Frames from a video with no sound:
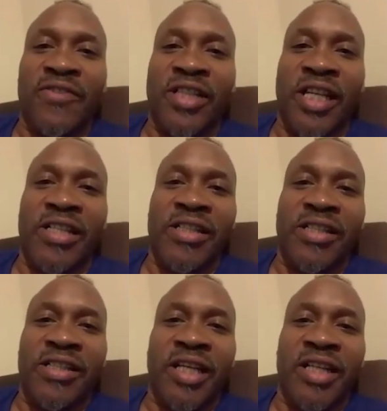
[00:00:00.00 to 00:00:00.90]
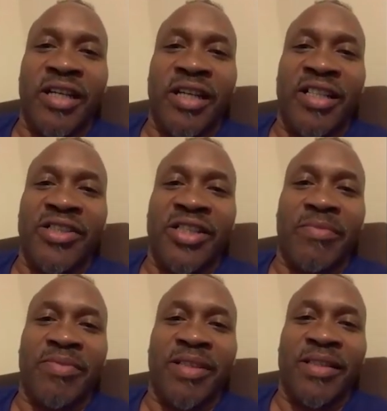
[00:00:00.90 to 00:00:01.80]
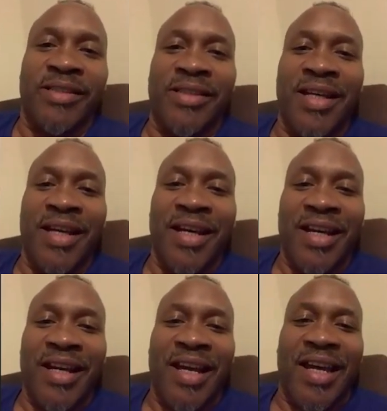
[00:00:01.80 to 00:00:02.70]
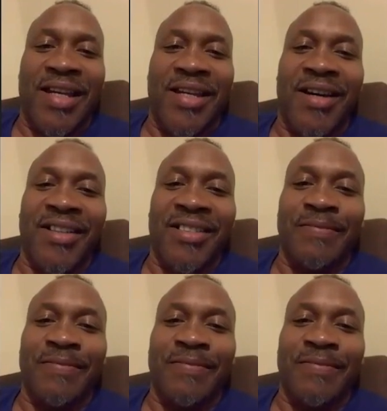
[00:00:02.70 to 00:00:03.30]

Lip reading: of 10 siblings. And